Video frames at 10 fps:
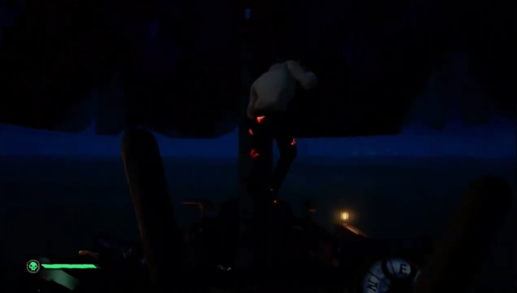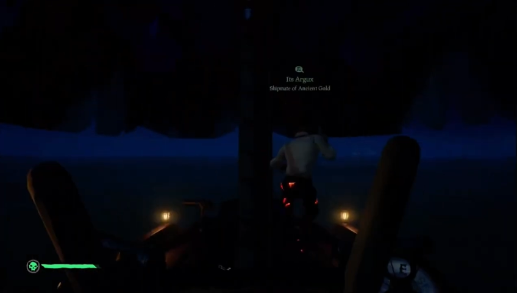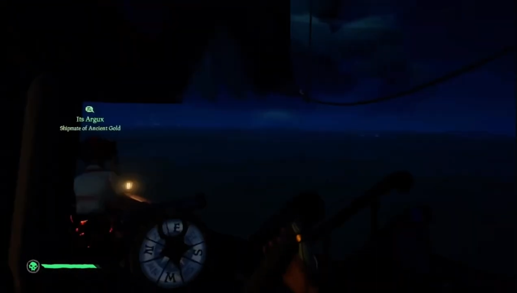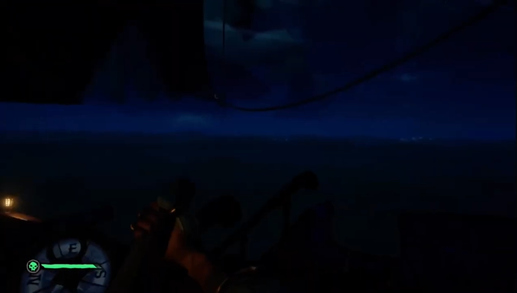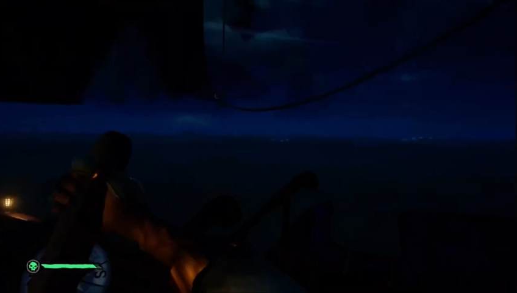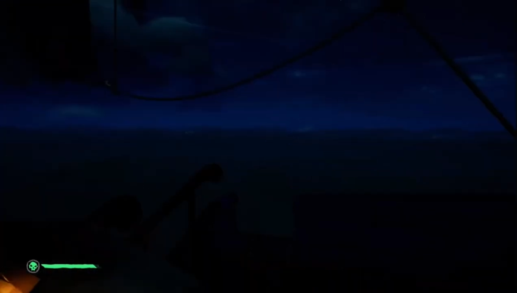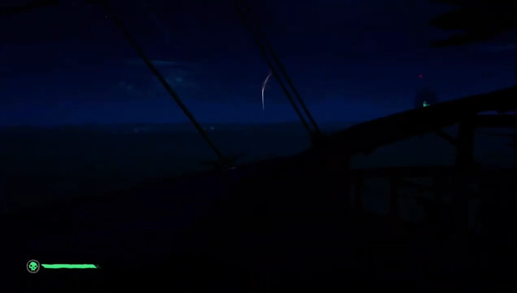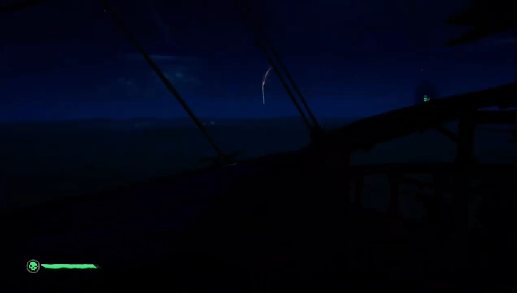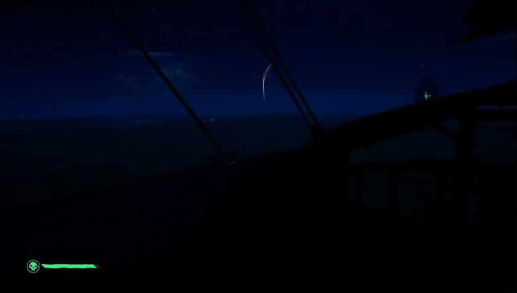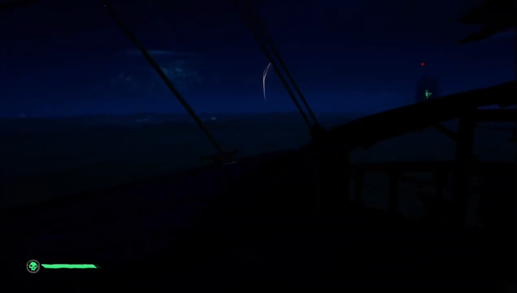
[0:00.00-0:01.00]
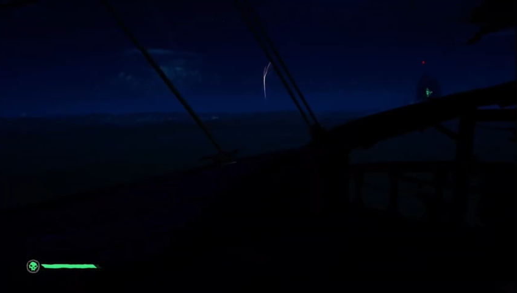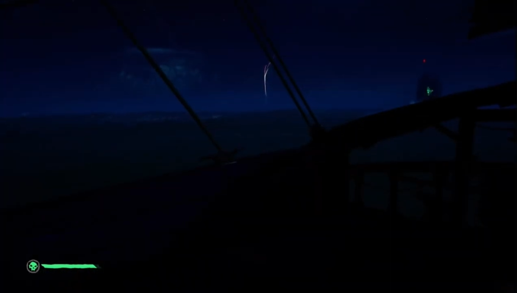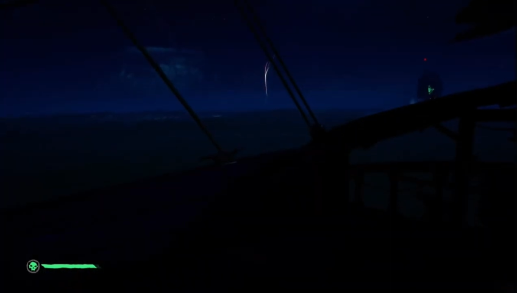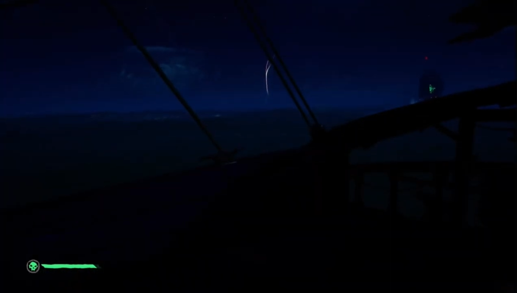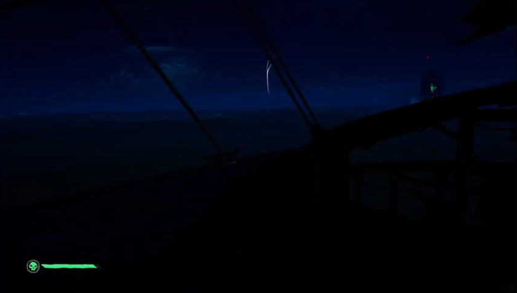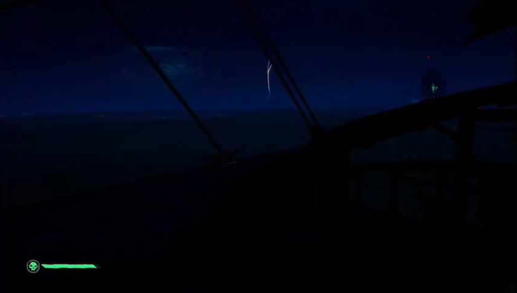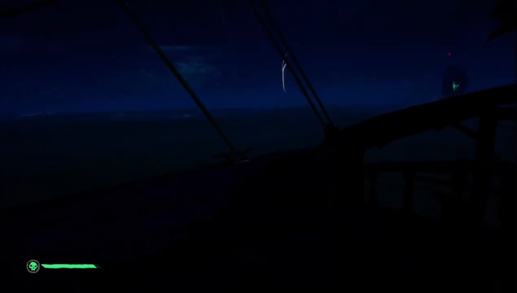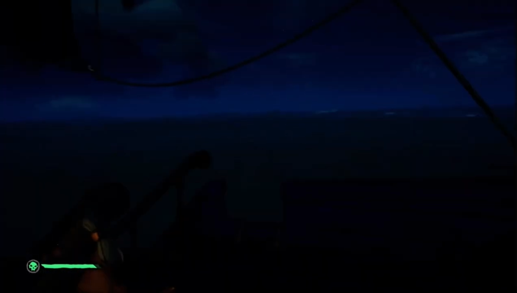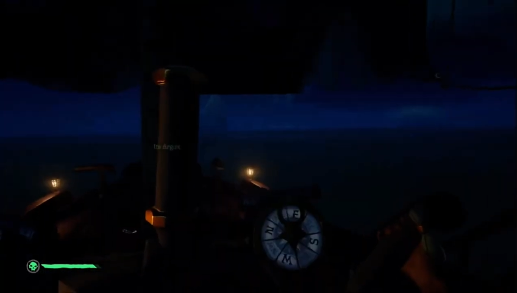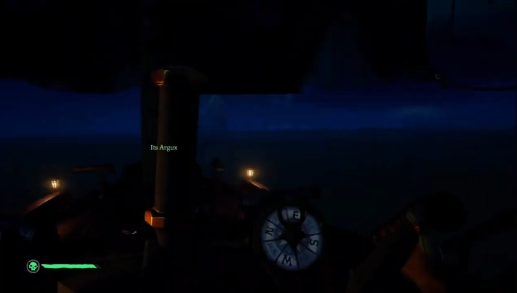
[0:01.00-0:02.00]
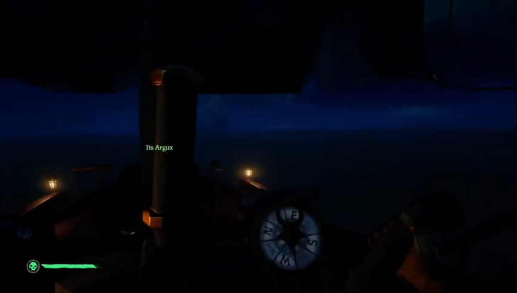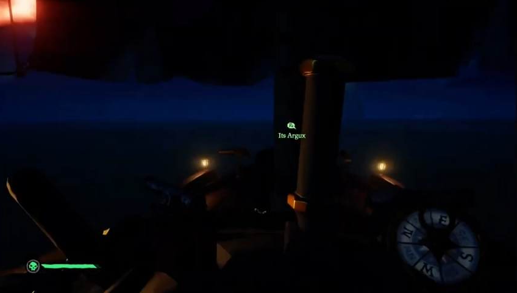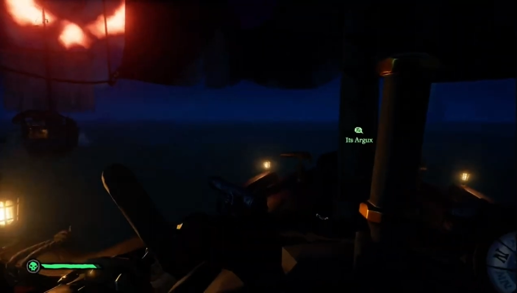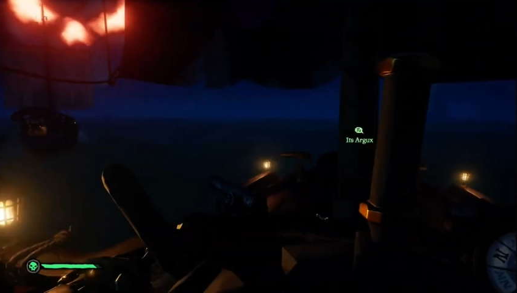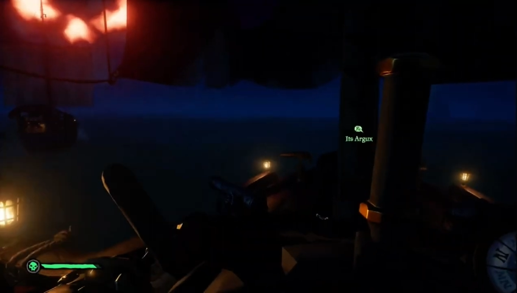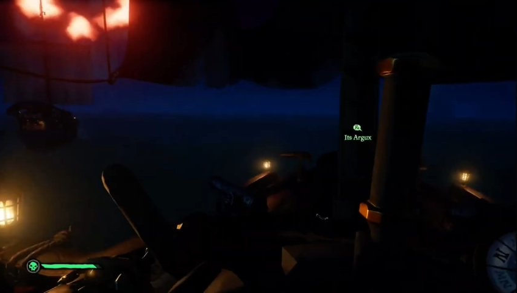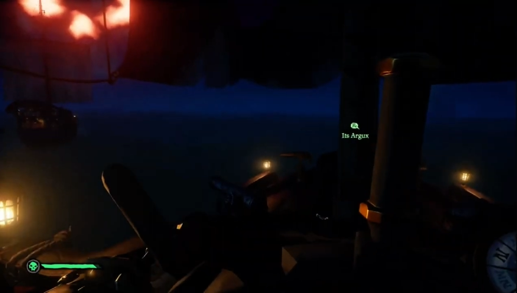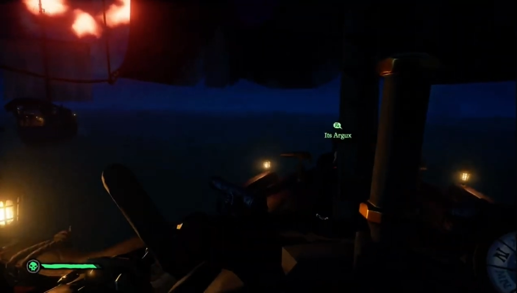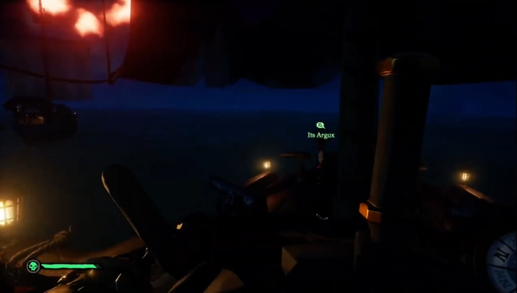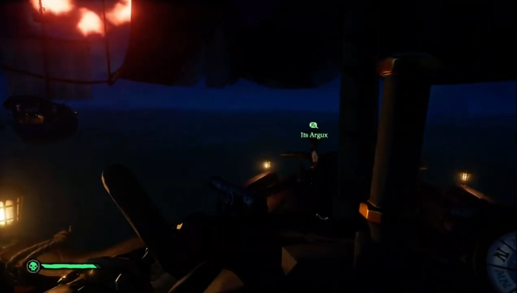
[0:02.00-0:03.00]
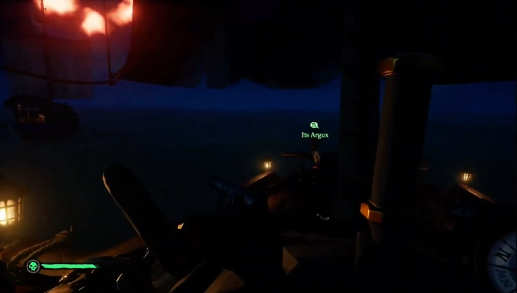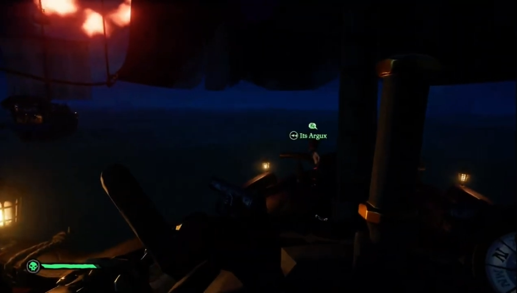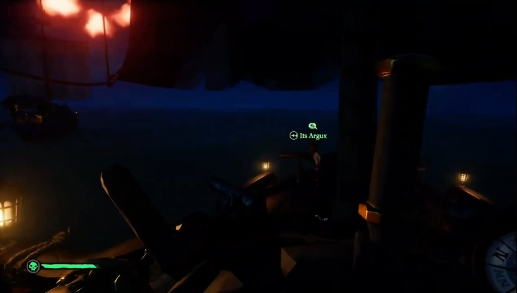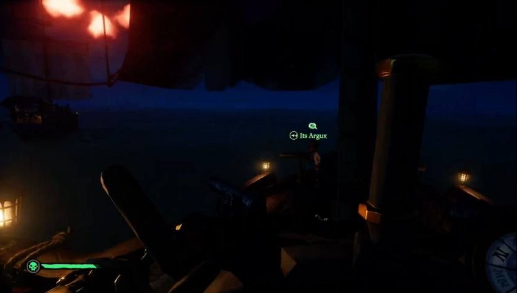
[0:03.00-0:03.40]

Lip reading: Nobody's mouth can be seen.